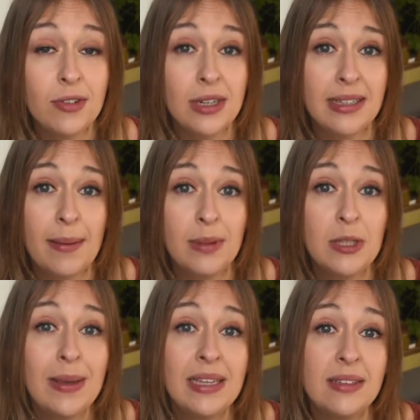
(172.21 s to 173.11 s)
for example,
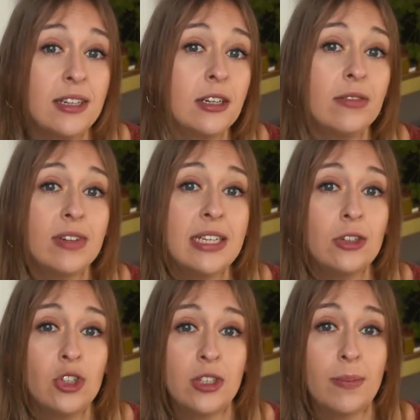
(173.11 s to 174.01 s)
it's been considered in
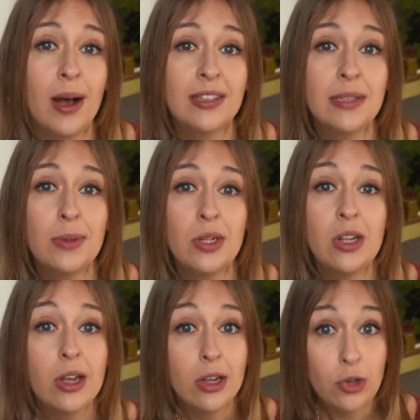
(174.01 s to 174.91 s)
research as a possible